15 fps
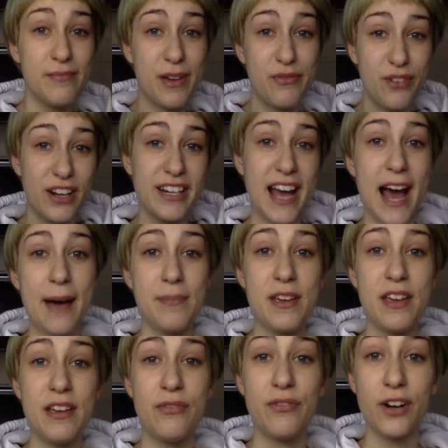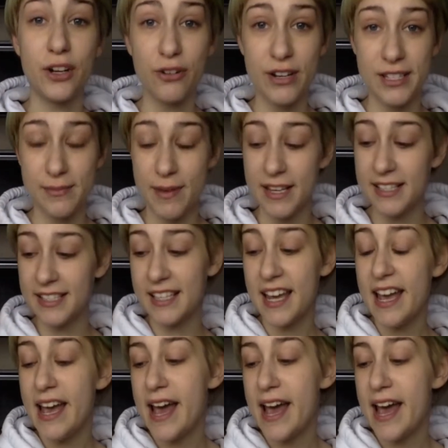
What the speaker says: my friend Abby for Christmas.